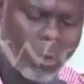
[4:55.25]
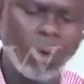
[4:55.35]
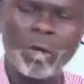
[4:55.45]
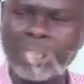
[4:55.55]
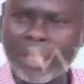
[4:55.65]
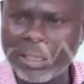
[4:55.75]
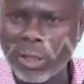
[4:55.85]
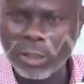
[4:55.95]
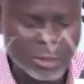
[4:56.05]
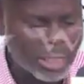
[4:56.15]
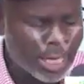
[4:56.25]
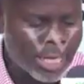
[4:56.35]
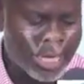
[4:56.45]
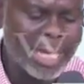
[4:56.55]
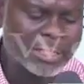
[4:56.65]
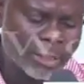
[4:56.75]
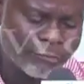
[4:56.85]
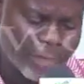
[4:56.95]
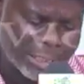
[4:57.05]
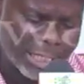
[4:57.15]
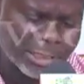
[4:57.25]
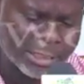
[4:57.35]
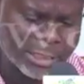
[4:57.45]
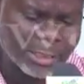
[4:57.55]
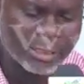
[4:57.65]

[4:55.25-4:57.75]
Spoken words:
coordinators, heads of agencies,